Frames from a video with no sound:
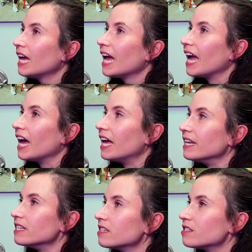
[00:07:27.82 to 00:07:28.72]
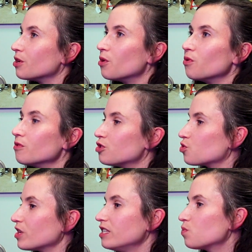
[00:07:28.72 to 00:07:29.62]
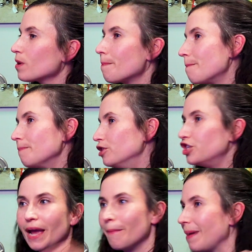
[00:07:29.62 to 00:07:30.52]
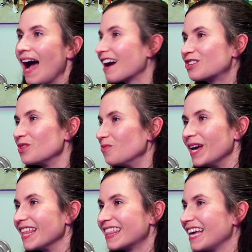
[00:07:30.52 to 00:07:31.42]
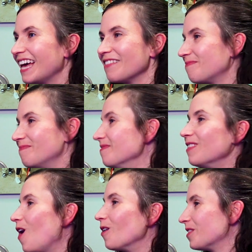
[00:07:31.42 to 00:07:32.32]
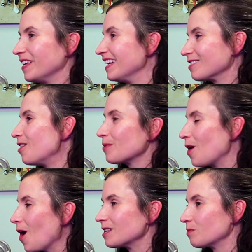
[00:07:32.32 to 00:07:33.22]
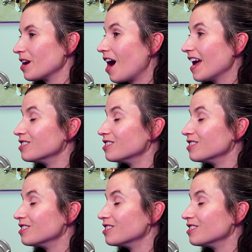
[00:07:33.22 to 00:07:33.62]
And so streets were jam-packed with all the things, all the cars and whatnot.